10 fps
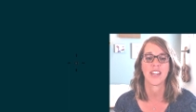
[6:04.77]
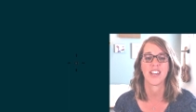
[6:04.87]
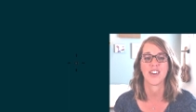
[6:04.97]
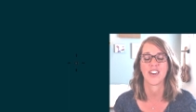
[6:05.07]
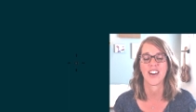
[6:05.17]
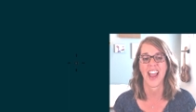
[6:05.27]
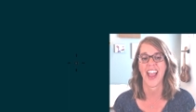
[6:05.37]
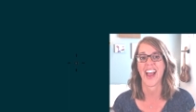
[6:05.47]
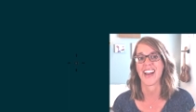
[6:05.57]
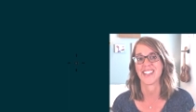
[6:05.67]
here
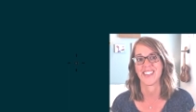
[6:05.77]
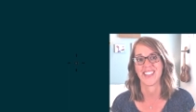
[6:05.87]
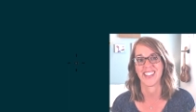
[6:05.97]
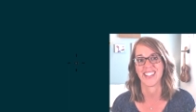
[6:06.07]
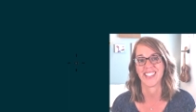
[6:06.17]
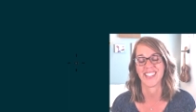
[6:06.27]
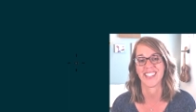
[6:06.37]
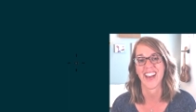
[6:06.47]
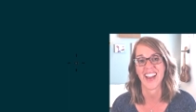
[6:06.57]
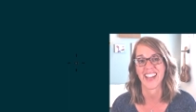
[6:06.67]
at this
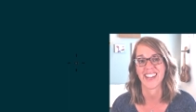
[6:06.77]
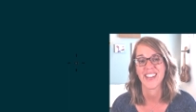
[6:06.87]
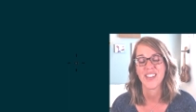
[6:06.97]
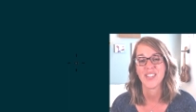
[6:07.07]
side.